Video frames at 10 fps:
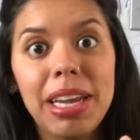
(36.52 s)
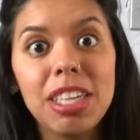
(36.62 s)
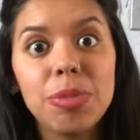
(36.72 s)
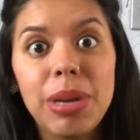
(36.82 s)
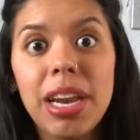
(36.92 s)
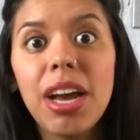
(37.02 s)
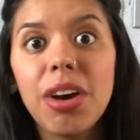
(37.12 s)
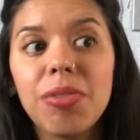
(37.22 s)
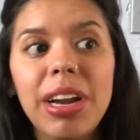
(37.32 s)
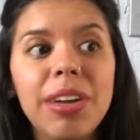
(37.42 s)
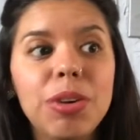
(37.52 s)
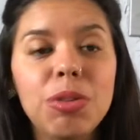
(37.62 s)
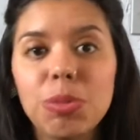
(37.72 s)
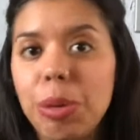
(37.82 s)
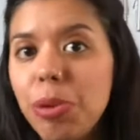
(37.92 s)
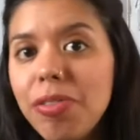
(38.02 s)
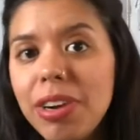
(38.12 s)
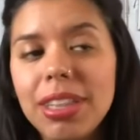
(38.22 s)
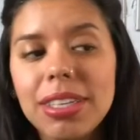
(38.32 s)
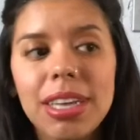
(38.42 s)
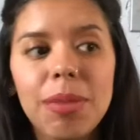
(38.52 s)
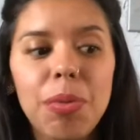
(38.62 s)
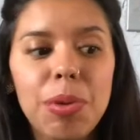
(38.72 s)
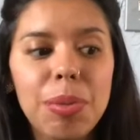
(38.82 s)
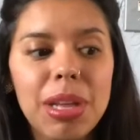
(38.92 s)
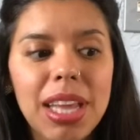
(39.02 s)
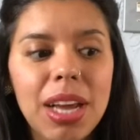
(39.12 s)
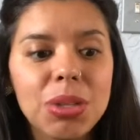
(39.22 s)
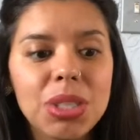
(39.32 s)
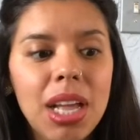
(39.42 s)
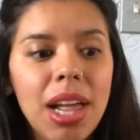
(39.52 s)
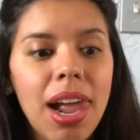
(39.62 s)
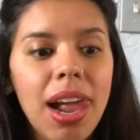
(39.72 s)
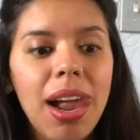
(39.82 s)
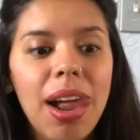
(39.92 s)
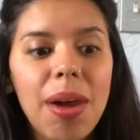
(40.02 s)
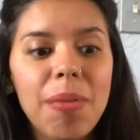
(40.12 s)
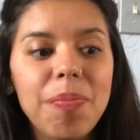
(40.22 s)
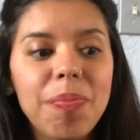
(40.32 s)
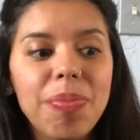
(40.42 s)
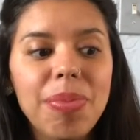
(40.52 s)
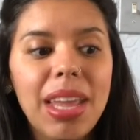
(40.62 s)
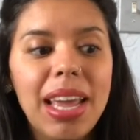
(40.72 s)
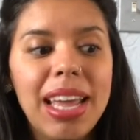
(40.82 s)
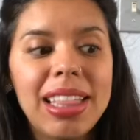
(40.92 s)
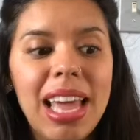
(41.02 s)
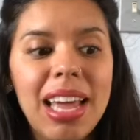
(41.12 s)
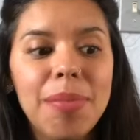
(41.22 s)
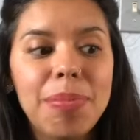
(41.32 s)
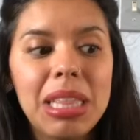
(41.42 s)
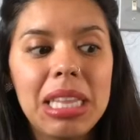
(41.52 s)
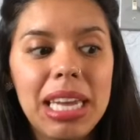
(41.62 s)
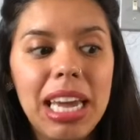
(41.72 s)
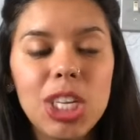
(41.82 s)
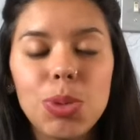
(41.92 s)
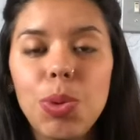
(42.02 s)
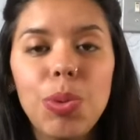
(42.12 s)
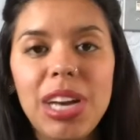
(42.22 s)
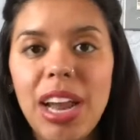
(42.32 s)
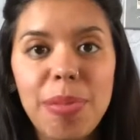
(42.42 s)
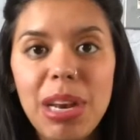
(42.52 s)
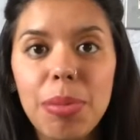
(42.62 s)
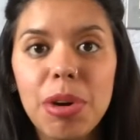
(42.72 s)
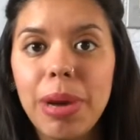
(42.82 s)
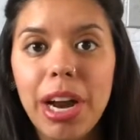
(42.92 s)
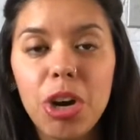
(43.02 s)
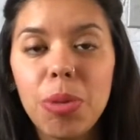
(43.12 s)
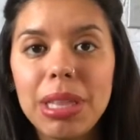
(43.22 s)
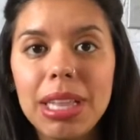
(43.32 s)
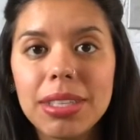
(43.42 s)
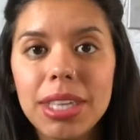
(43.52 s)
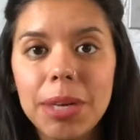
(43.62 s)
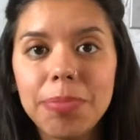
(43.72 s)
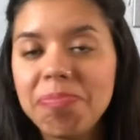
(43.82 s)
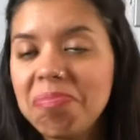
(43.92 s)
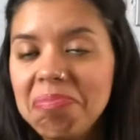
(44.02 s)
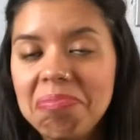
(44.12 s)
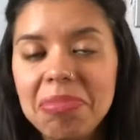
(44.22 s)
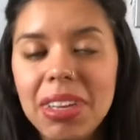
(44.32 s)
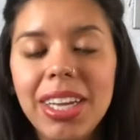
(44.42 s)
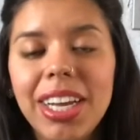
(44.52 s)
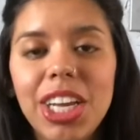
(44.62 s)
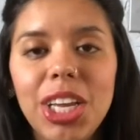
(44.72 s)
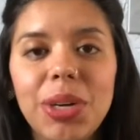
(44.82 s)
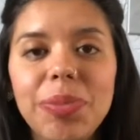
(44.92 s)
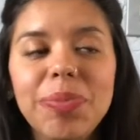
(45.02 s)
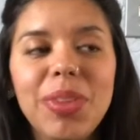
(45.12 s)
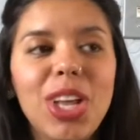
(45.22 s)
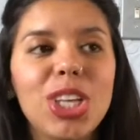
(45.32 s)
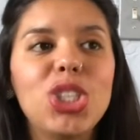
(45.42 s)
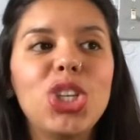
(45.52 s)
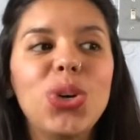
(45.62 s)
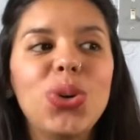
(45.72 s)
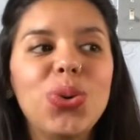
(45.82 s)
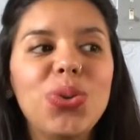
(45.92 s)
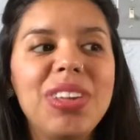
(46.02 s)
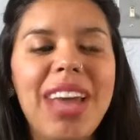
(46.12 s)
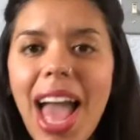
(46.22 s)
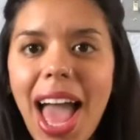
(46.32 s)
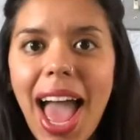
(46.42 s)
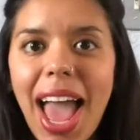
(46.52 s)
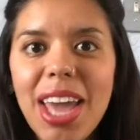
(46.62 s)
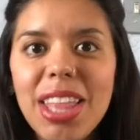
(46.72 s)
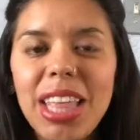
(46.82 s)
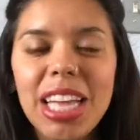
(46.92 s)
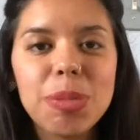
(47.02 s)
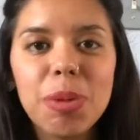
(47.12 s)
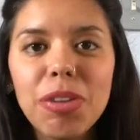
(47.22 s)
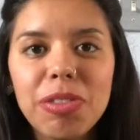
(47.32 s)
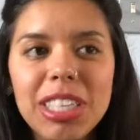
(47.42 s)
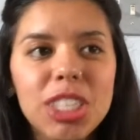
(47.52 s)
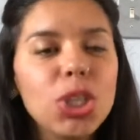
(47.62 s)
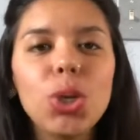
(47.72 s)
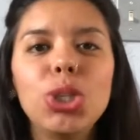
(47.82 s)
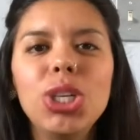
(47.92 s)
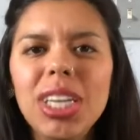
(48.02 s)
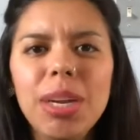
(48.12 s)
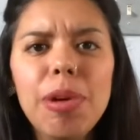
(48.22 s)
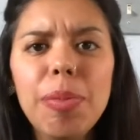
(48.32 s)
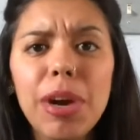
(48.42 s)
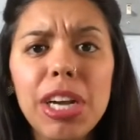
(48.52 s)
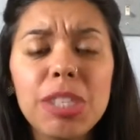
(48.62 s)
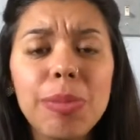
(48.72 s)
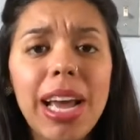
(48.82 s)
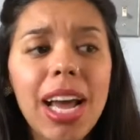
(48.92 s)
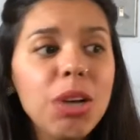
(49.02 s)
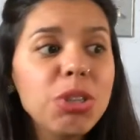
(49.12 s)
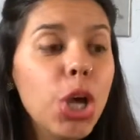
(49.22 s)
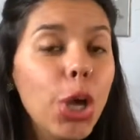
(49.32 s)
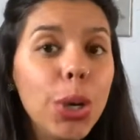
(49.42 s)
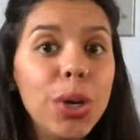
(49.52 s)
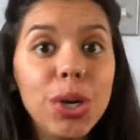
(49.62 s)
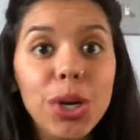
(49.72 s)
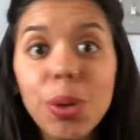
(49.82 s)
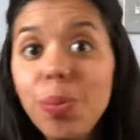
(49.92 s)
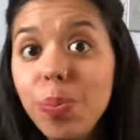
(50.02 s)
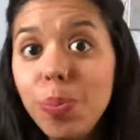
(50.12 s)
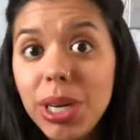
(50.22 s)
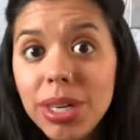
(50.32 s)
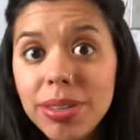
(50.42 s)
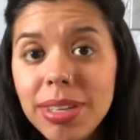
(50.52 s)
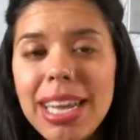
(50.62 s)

my husband now, right, who was my boyfriend at the time when we bought the house, um, had that been the case, we wouldn't have been able to buy our home at that time, you know? So yeah, that's perfect. So do you need to be married to buy a house? Nope.